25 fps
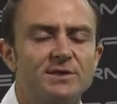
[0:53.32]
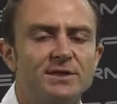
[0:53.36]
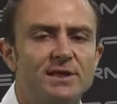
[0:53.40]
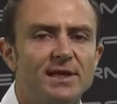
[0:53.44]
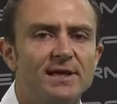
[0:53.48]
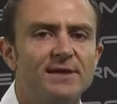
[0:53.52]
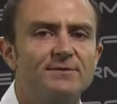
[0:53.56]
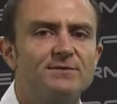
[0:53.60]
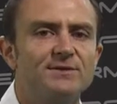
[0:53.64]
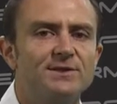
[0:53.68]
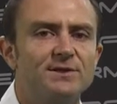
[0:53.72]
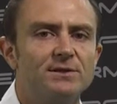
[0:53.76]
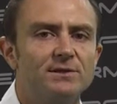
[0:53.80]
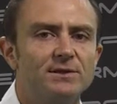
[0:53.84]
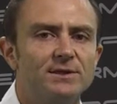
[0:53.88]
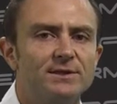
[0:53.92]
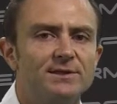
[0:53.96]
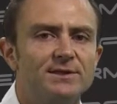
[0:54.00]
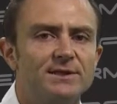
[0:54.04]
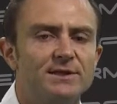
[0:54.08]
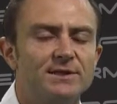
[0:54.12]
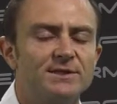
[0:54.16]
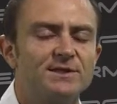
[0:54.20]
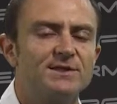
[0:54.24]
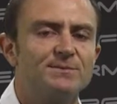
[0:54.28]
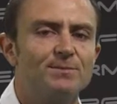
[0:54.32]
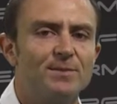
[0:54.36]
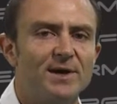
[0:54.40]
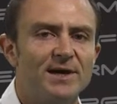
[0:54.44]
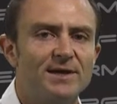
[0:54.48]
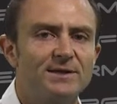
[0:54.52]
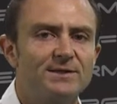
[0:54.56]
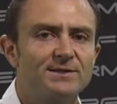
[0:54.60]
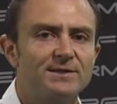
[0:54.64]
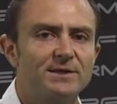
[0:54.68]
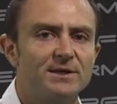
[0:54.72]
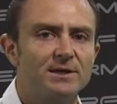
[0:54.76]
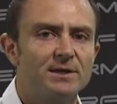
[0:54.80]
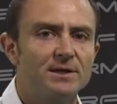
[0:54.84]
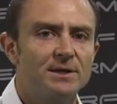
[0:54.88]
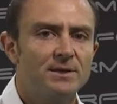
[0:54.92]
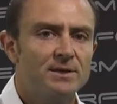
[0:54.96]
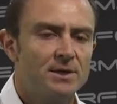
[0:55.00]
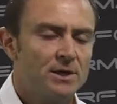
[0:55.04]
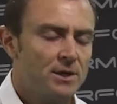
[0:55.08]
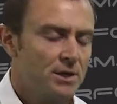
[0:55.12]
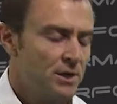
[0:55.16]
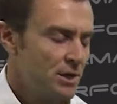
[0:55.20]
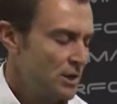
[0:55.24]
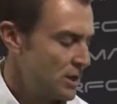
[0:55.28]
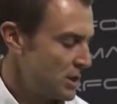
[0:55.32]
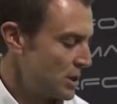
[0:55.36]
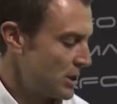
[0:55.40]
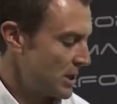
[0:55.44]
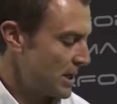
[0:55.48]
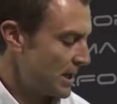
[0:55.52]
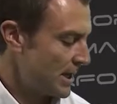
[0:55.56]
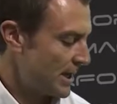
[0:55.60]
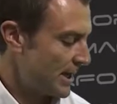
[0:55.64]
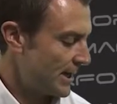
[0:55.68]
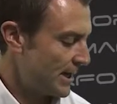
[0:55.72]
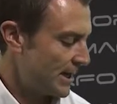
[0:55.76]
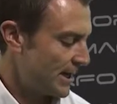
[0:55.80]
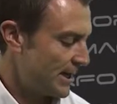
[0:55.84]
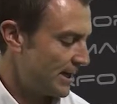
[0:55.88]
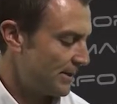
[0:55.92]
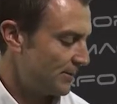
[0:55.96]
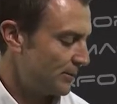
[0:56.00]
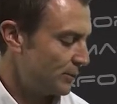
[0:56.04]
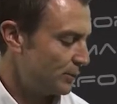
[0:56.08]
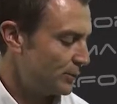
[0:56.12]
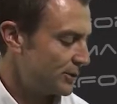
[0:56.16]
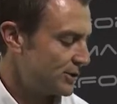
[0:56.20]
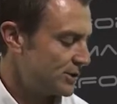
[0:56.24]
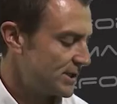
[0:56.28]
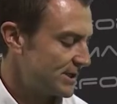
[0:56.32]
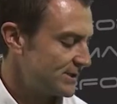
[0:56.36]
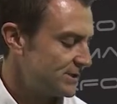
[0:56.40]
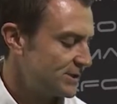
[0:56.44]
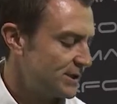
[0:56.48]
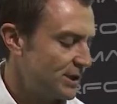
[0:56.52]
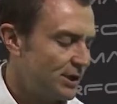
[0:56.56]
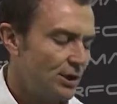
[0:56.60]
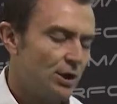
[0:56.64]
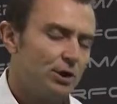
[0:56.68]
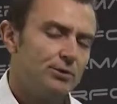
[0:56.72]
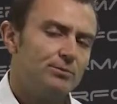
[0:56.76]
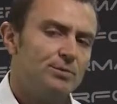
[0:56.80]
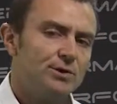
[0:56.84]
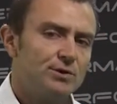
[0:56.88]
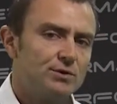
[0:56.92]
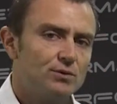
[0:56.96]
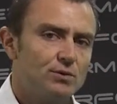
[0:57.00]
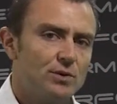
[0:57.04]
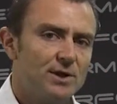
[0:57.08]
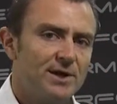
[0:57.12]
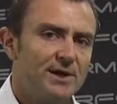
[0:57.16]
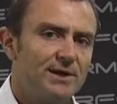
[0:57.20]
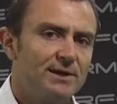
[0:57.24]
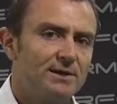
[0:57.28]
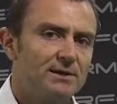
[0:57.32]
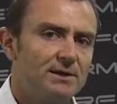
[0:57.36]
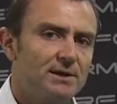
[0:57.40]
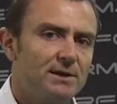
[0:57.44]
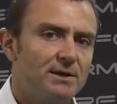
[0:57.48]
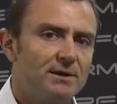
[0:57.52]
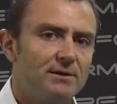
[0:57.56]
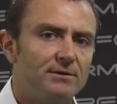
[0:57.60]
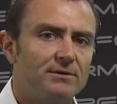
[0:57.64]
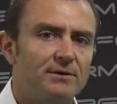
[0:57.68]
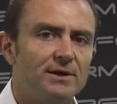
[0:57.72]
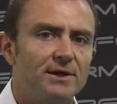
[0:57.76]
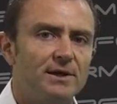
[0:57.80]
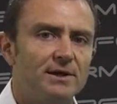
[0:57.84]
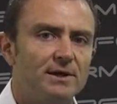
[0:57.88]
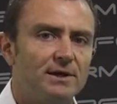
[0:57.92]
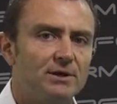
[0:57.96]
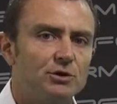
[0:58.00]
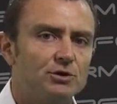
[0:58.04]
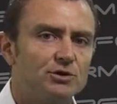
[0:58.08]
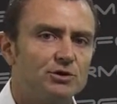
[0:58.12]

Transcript: slave cylinder spacer which has to go between the